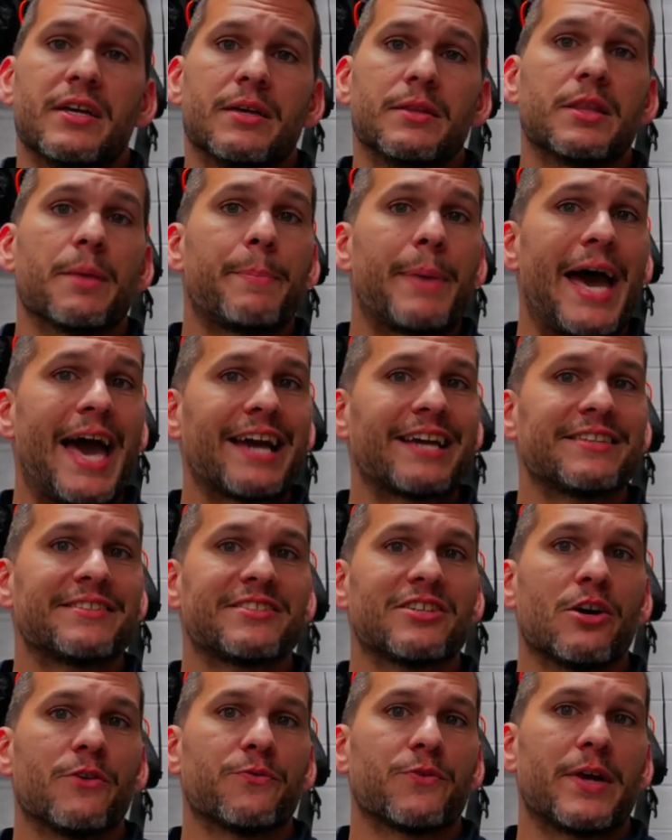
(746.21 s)
The pack
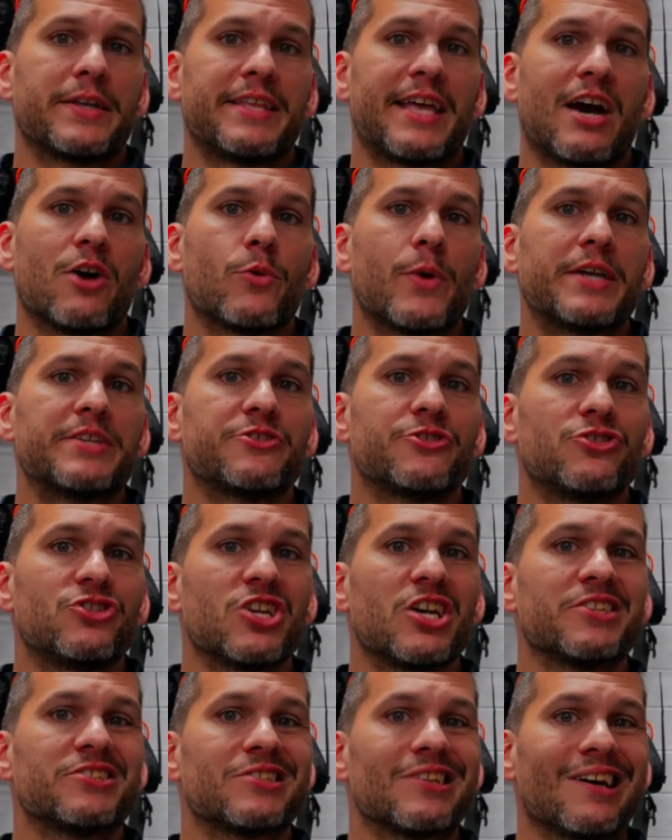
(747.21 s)
itself right now weighs
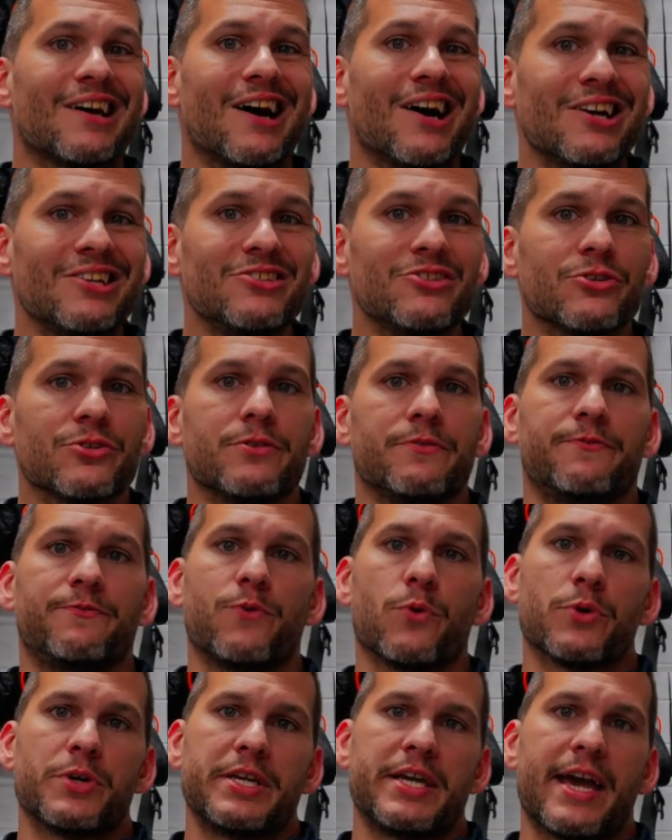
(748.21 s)
just under
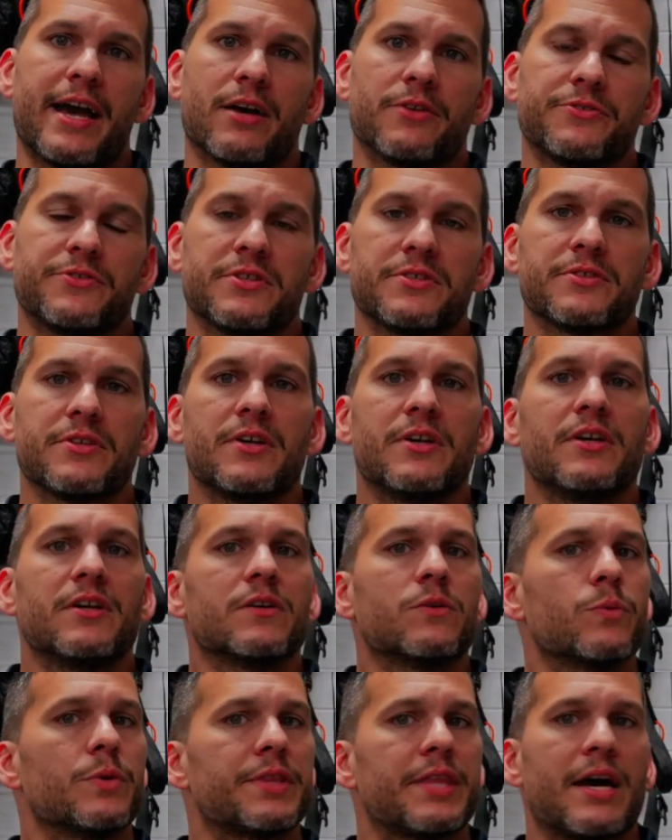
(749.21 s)
40 ounces
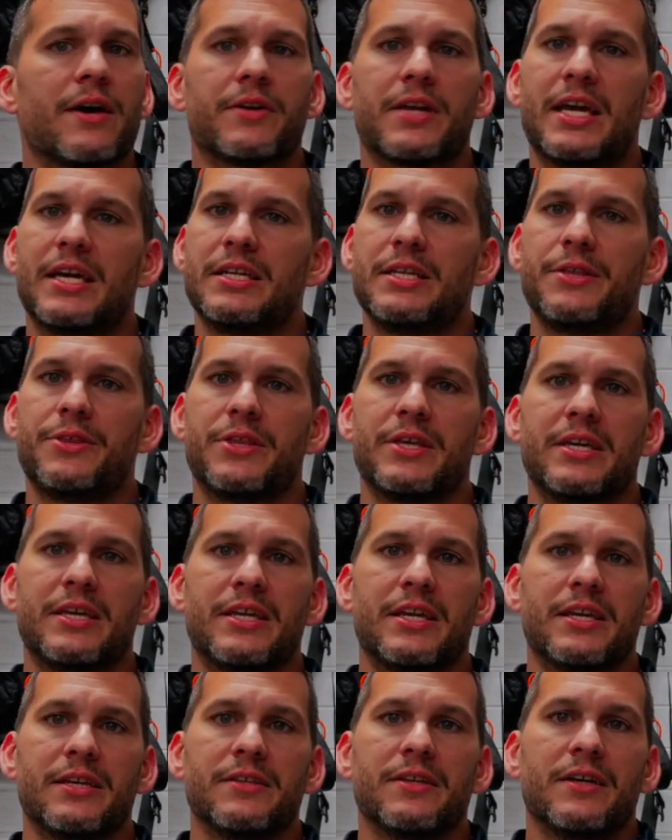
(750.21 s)
without anything
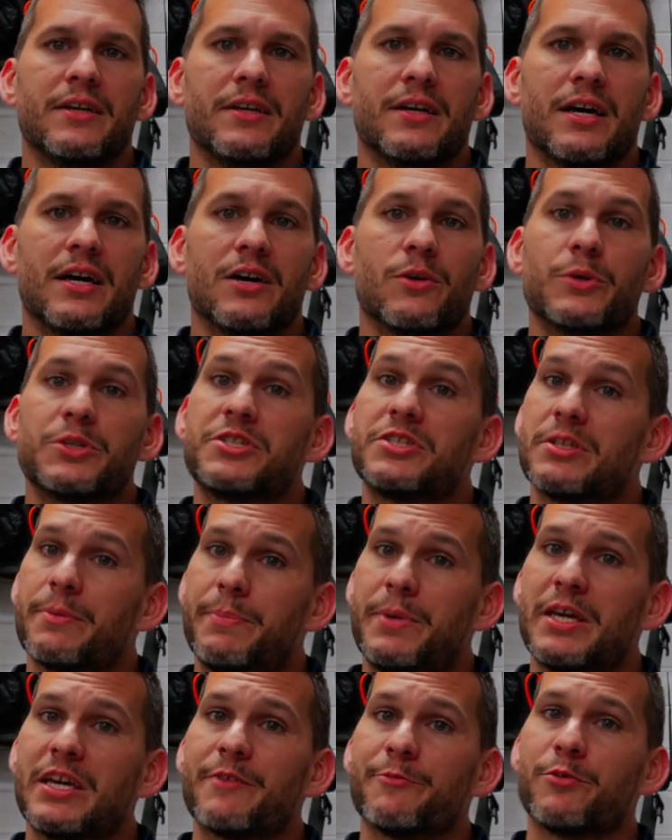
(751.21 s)
in it, uh, which is a
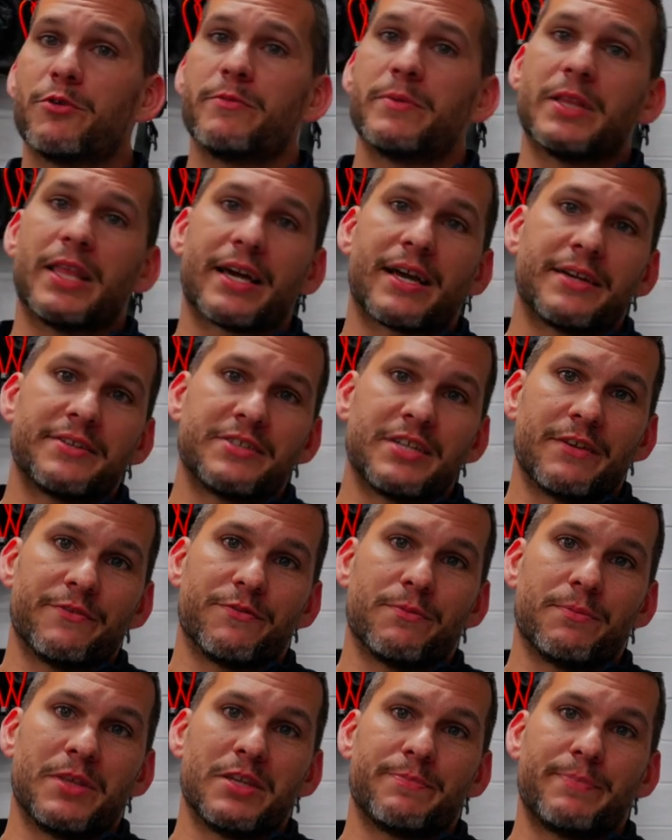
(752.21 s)
big improvement, like I said,
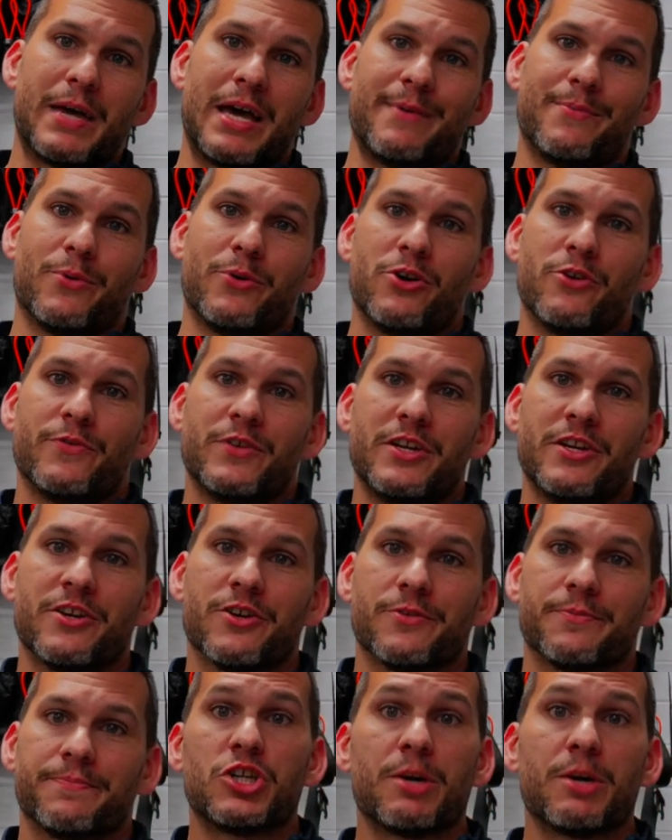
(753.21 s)
from this bad boy over here.